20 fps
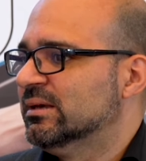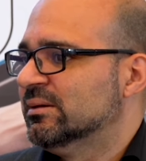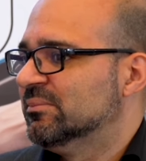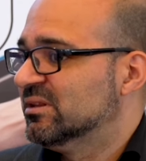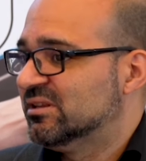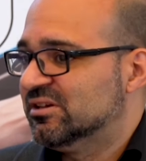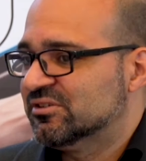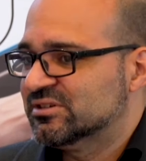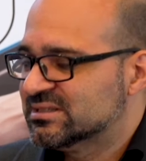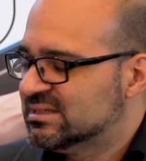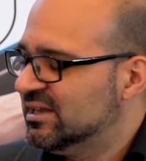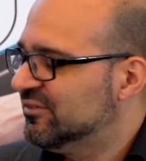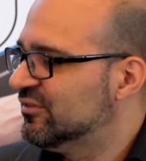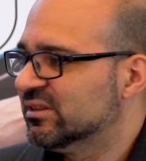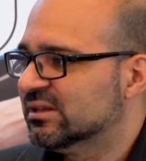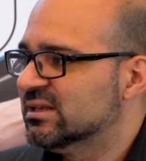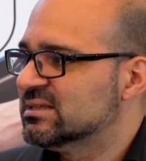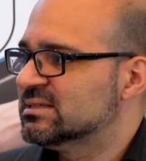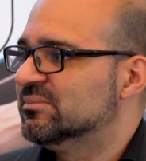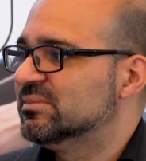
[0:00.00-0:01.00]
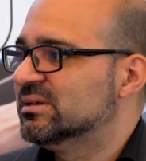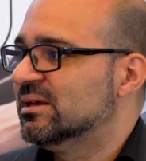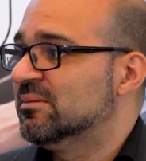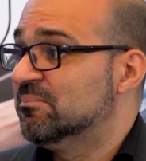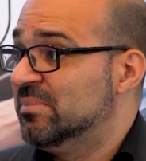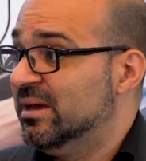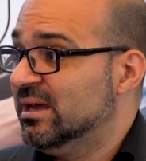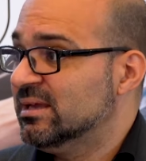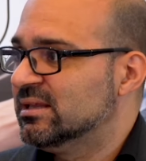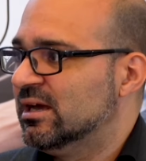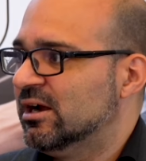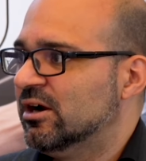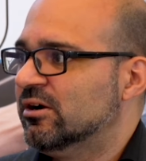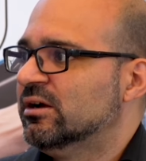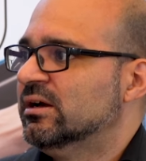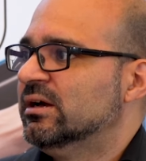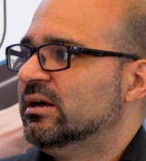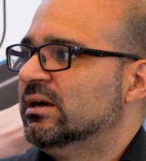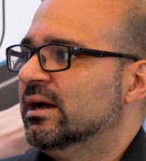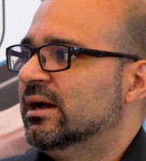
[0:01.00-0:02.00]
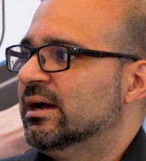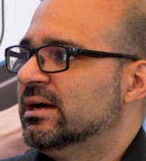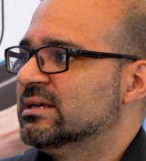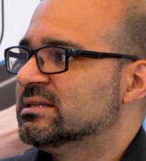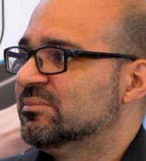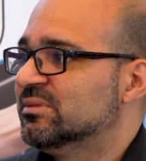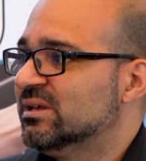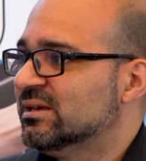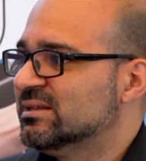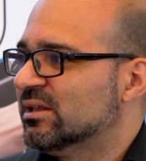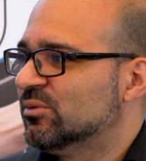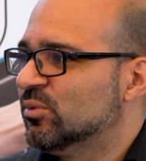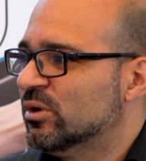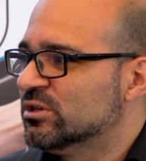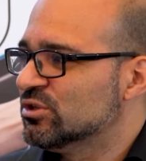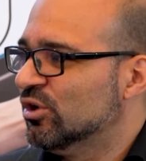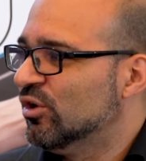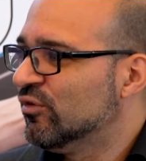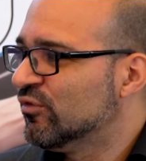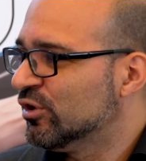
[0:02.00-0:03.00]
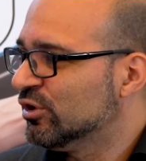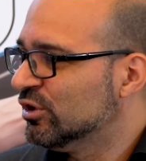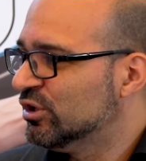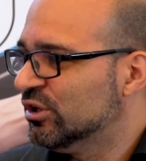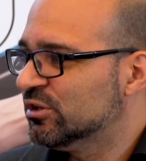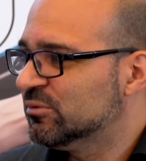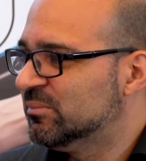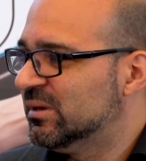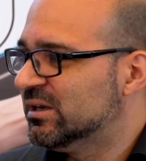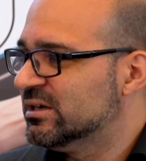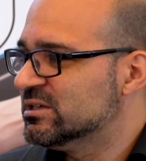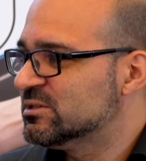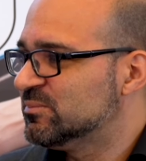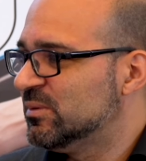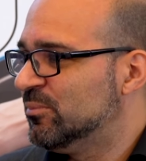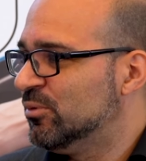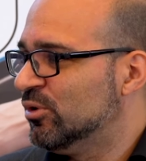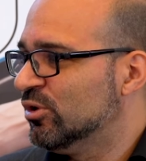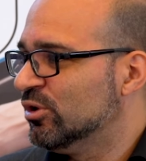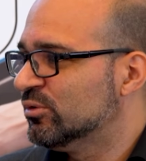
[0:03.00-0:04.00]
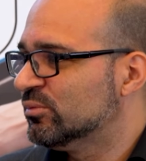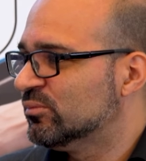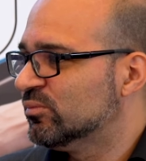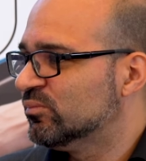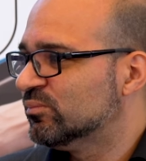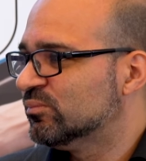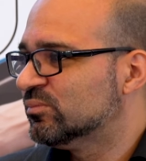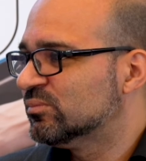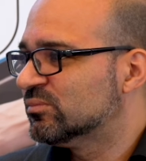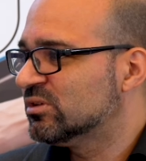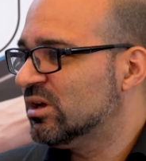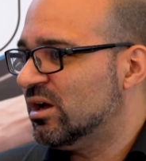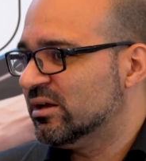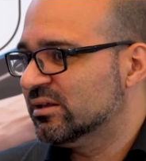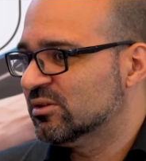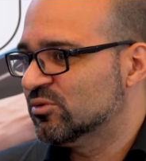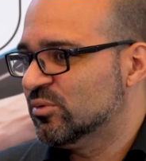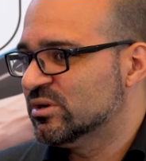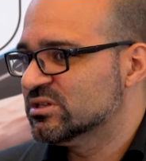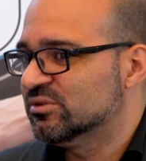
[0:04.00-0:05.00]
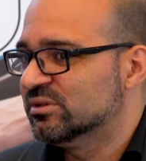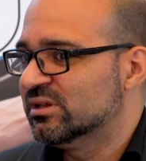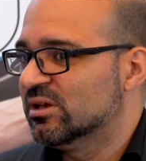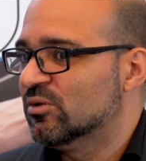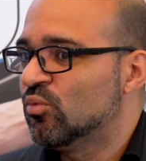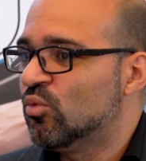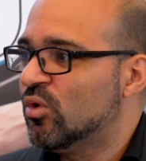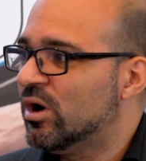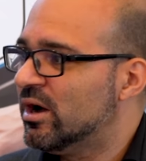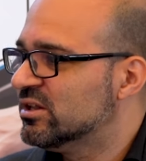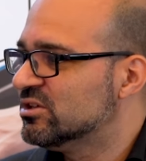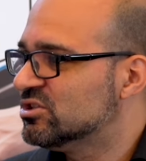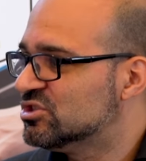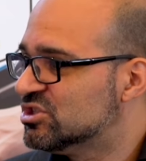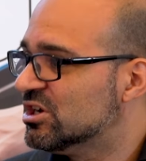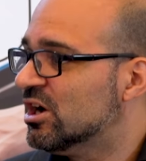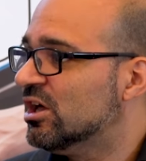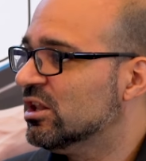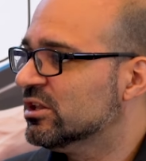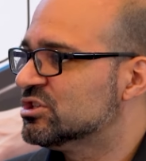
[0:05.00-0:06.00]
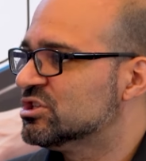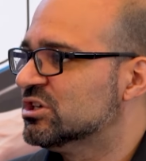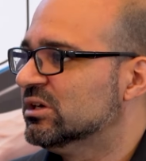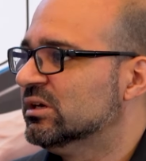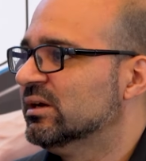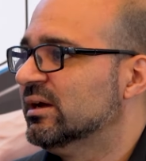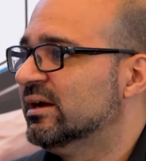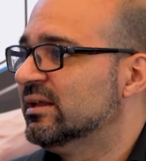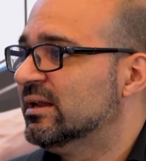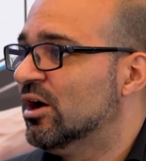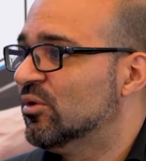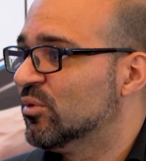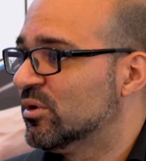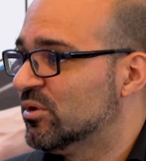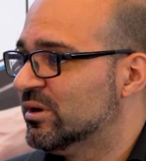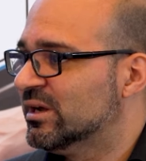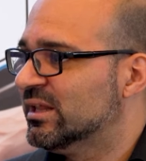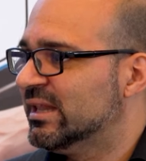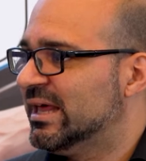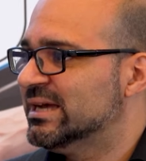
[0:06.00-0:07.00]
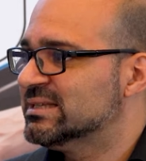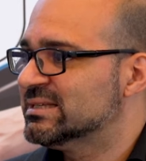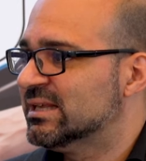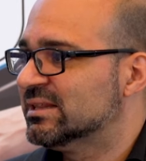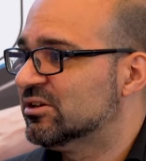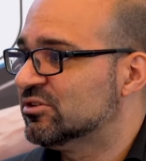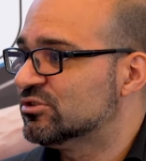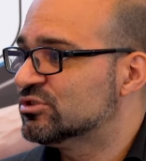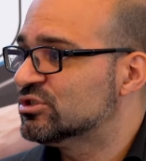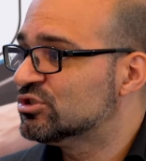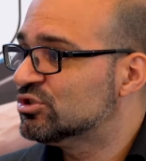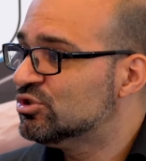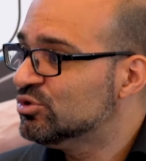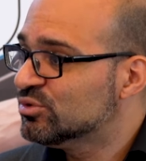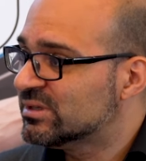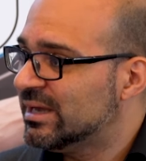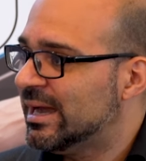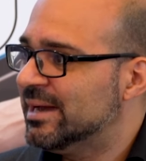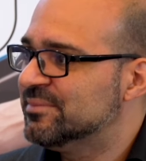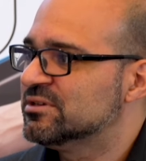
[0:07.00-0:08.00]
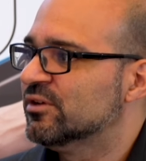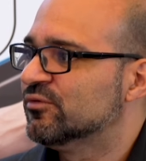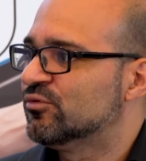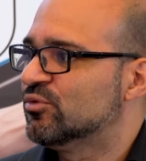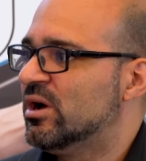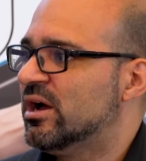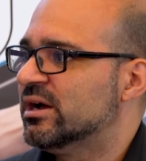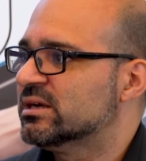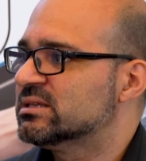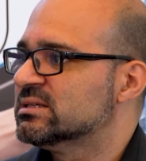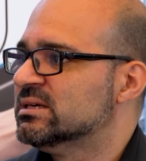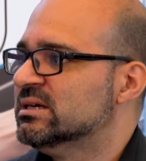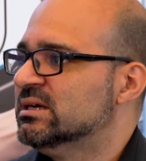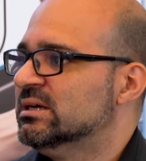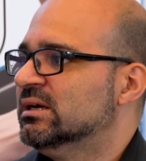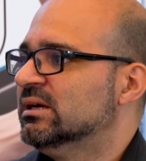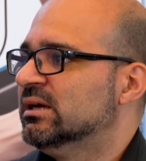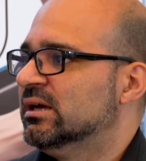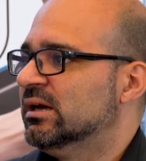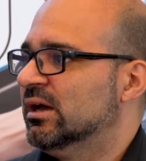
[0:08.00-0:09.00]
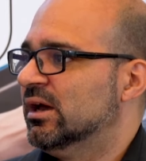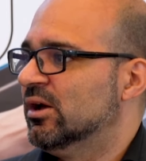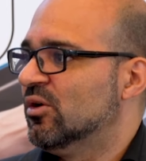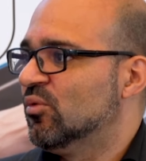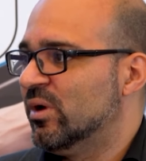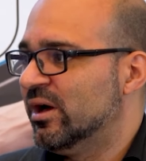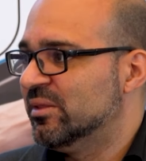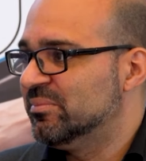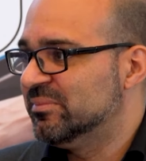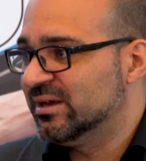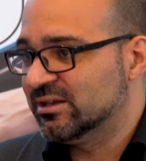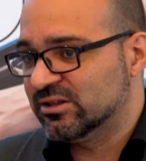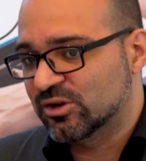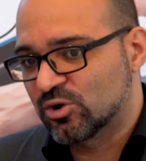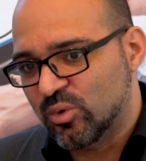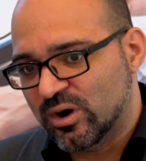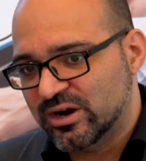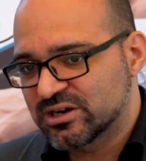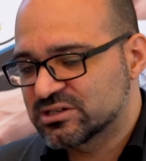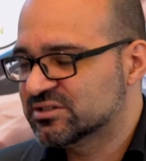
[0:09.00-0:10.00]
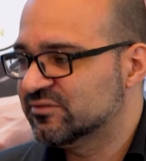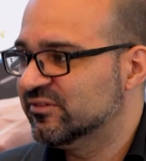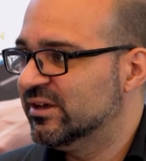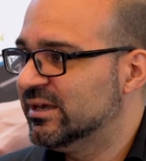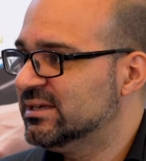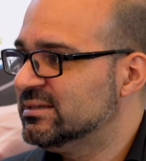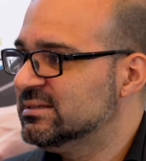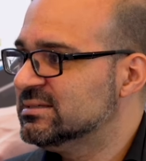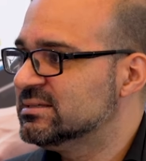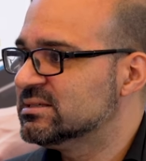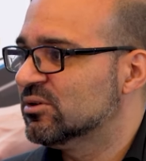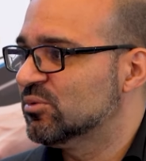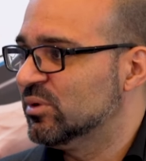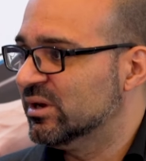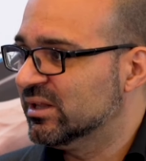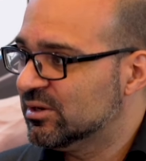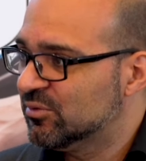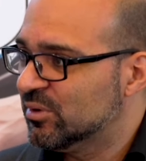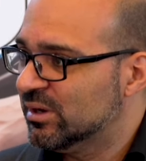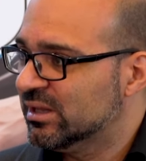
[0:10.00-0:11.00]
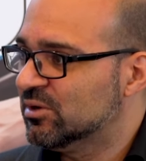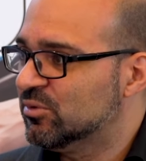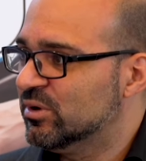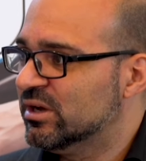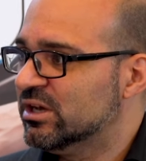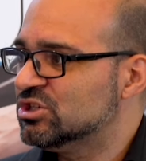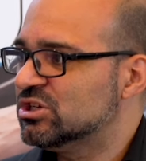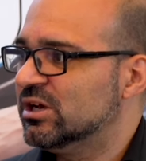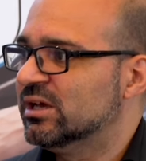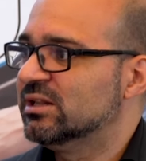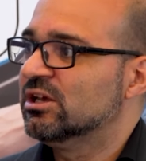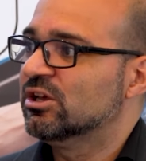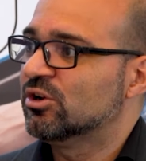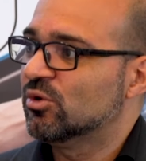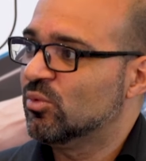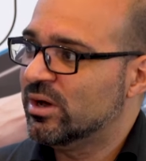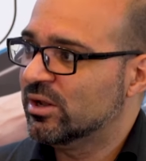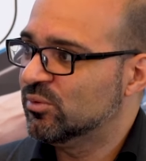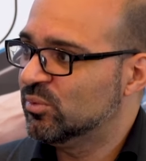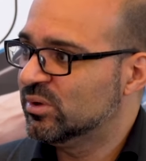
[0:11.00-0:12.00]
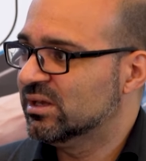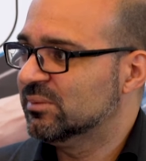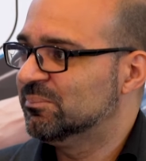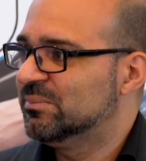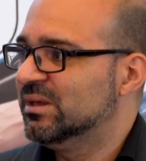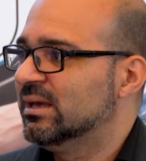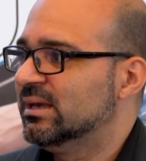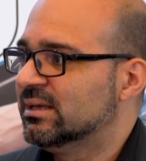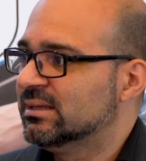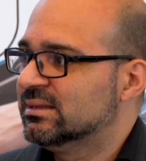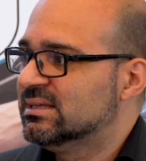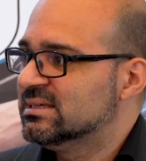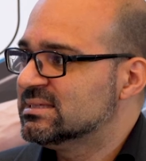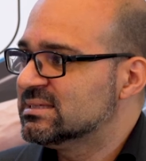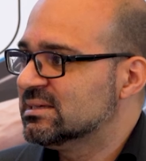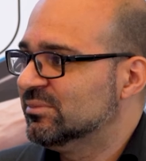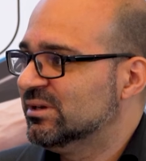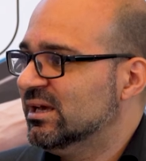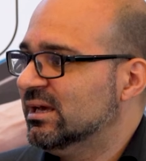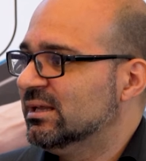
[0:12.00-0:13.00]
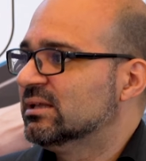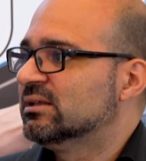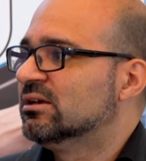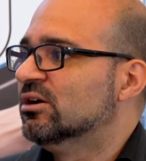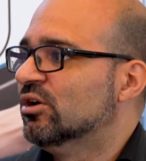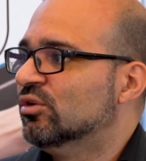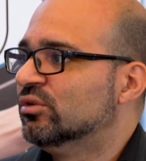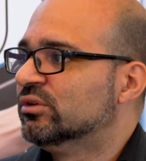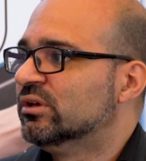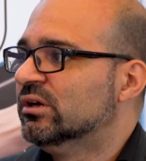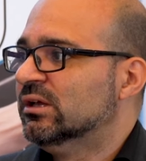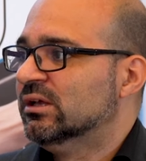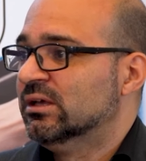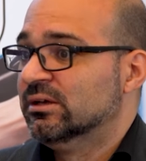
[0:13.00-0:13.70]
But there is definitely something big there, something that was overlooked because people thought it was only one geology. And now we realize that there's 2 types of rocks, one being the quartz veins, really, really rich, and the other one being disseminated gold.